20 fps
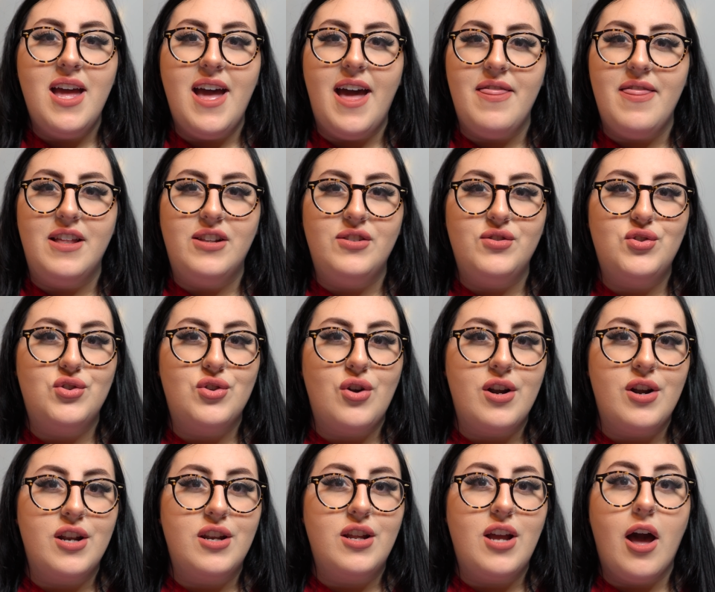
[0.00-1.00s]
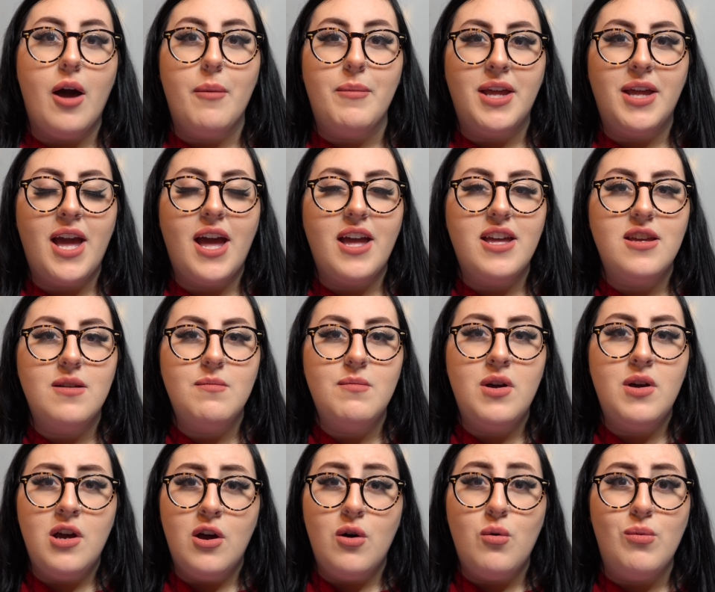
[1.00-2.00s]
and then started coming at
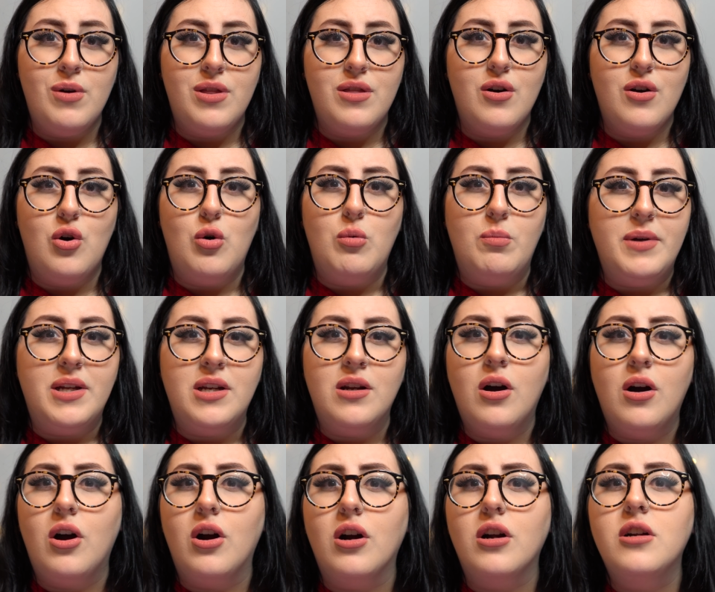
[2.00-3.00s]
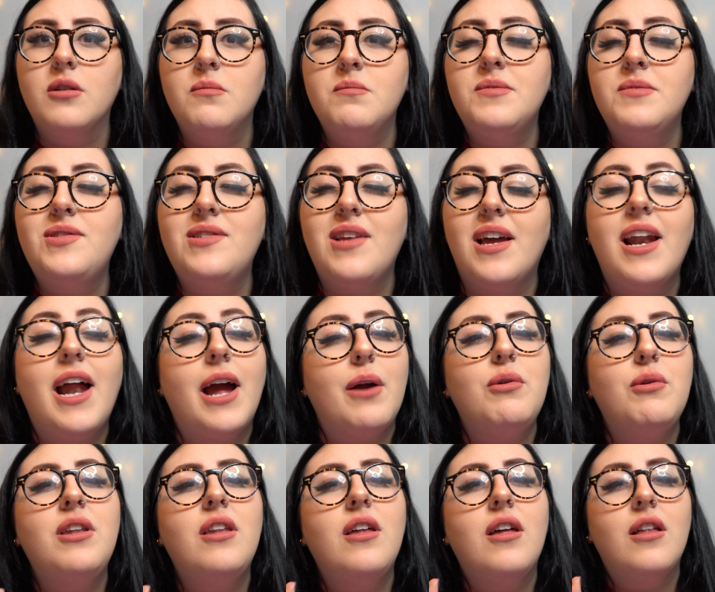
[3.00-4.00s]
him with open arms and I
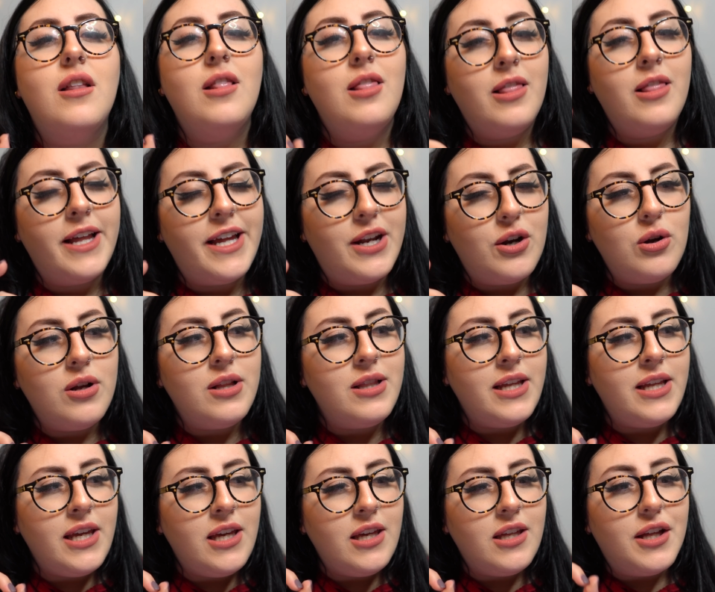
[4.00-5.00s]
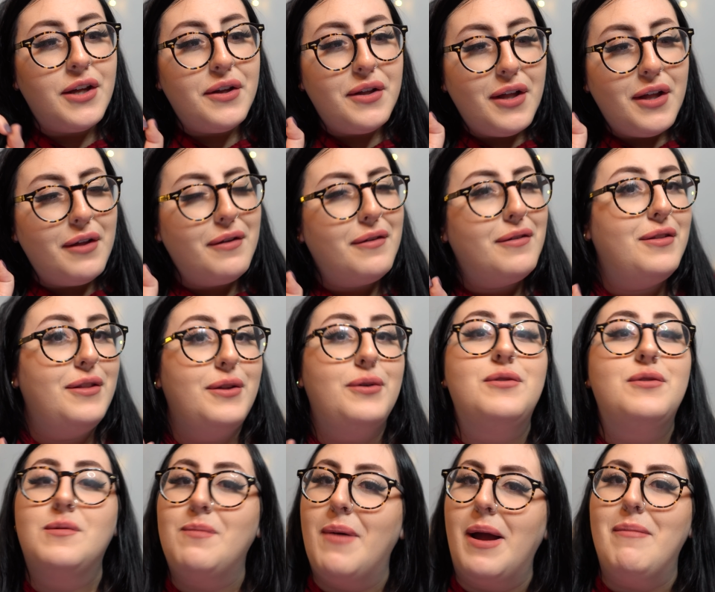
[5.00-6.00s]
would literally
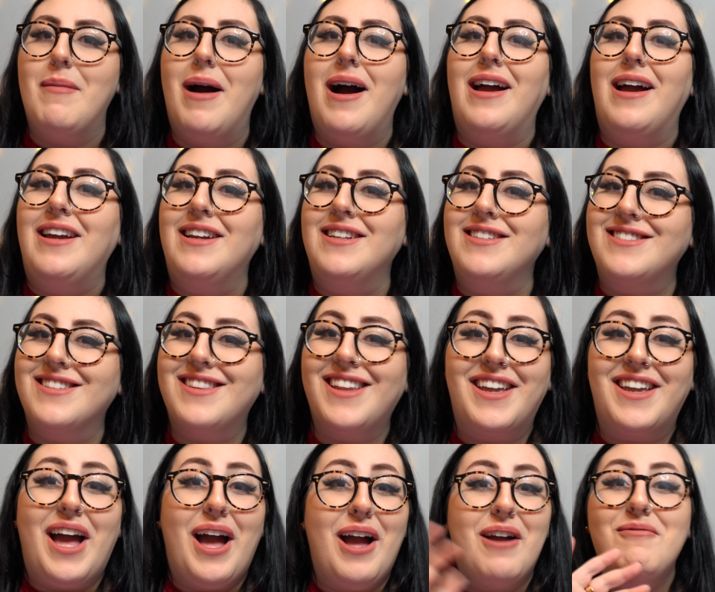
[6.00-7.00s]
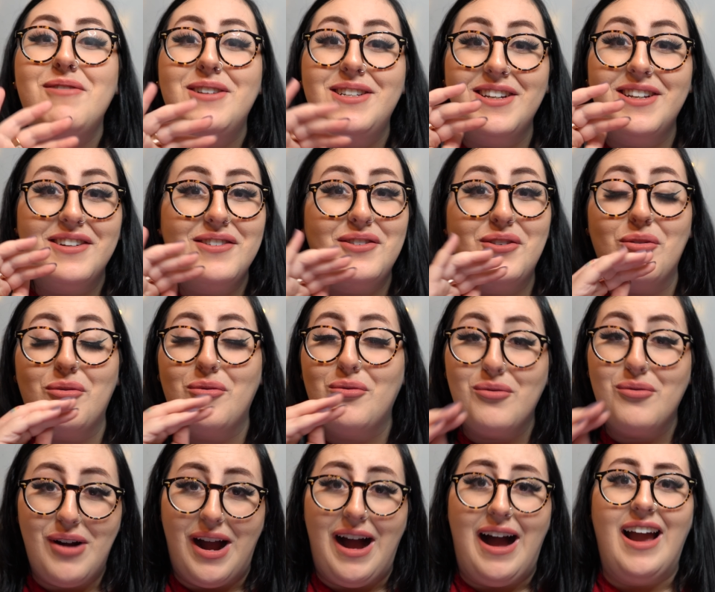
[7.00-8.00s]
lose my mind. Like I would
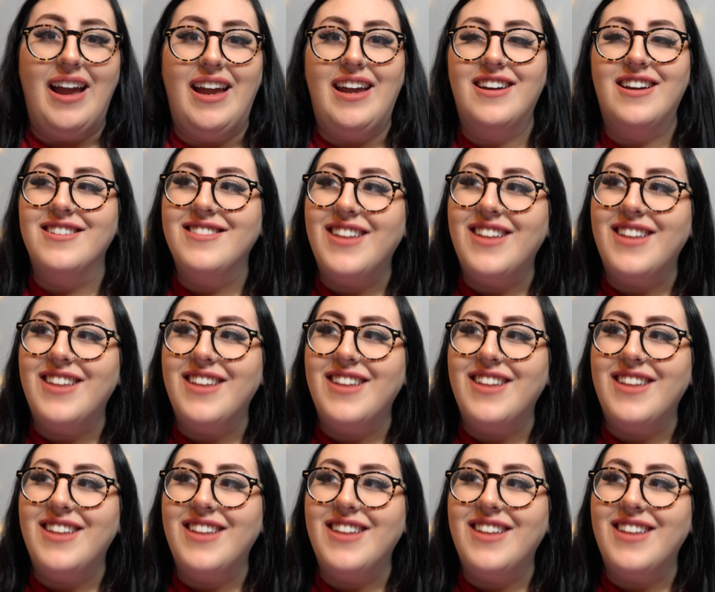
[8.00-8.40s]
cry